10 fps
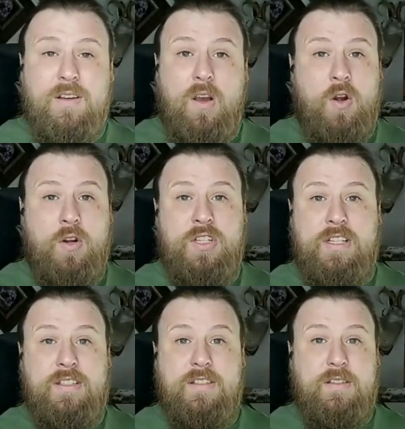are
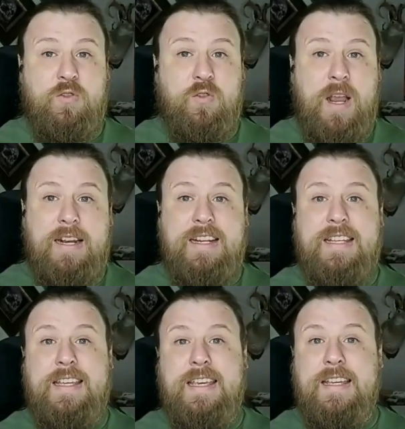just trying to
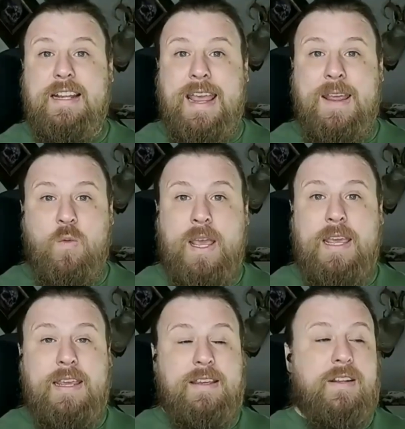get
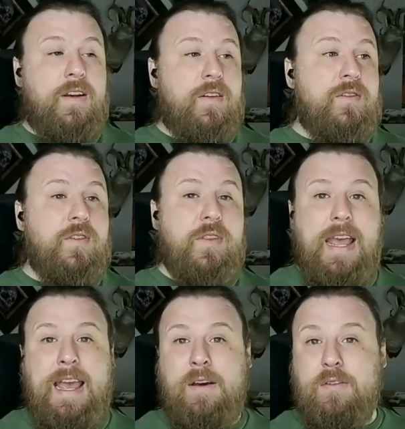away, you know, to
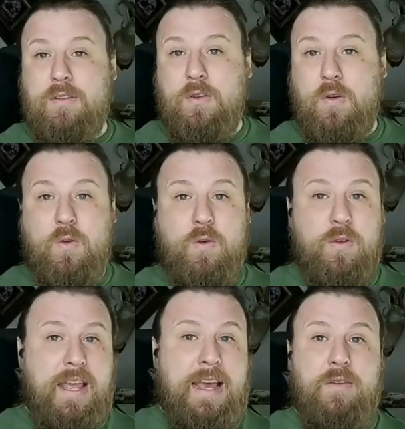the outer core,
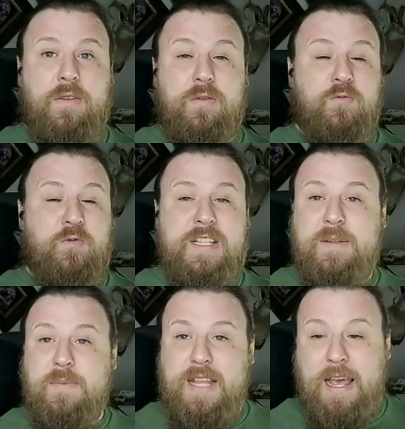the outer
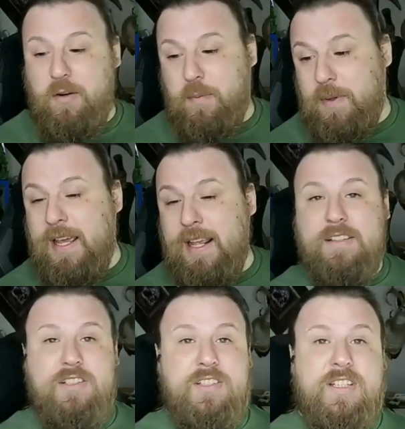rim, the outer
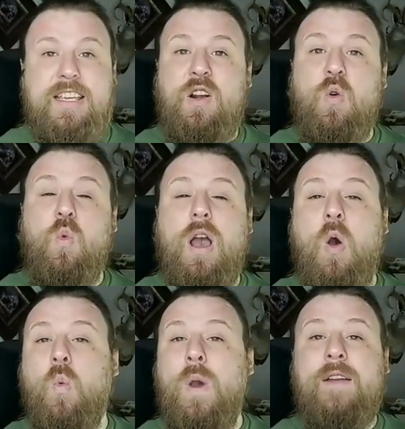planets. Just get
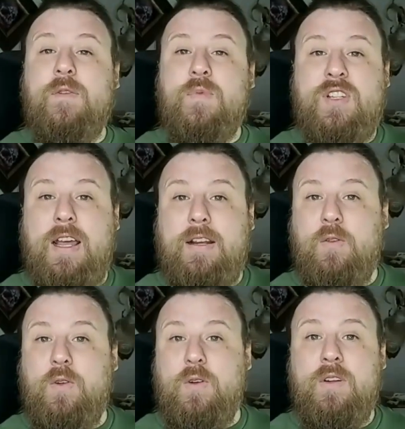away from Psi
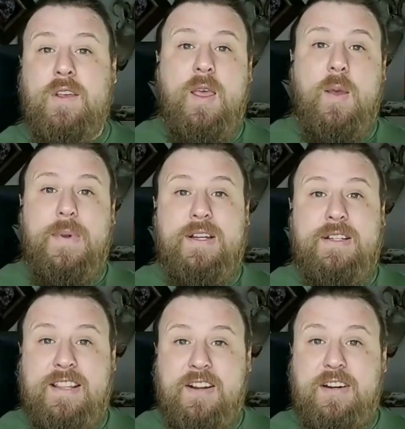Corps
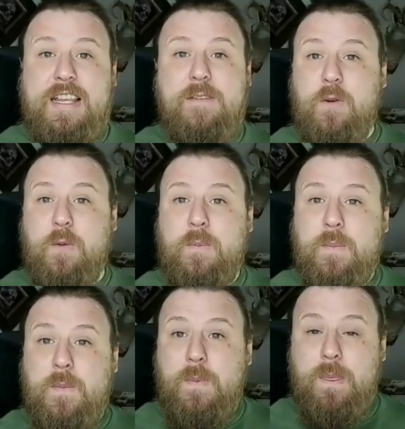because they're evil.
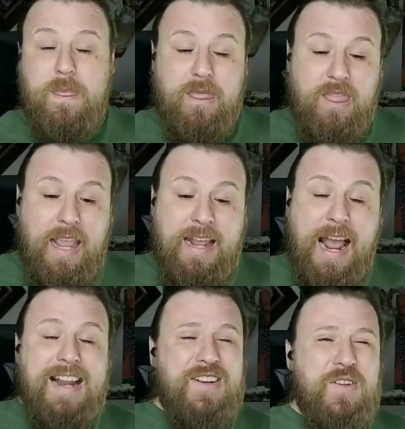And
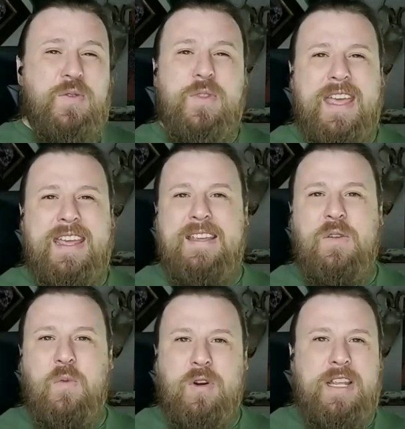I knew they
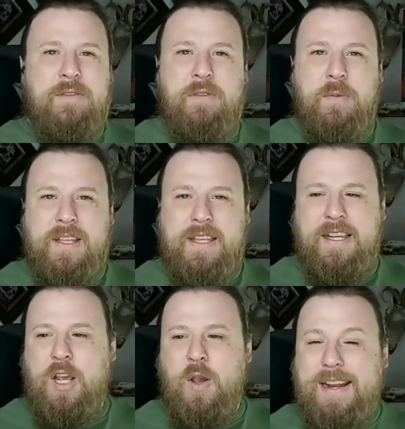were evil from the
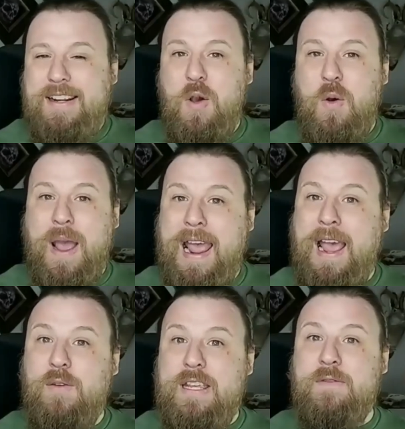get go. I didn't know
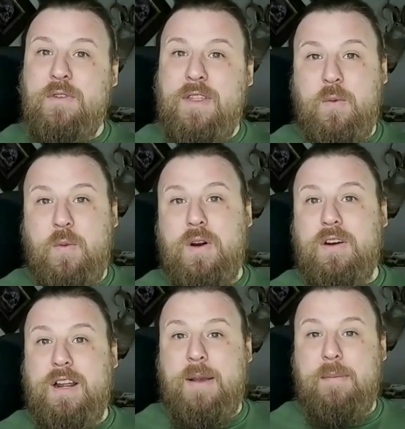how evil they were. I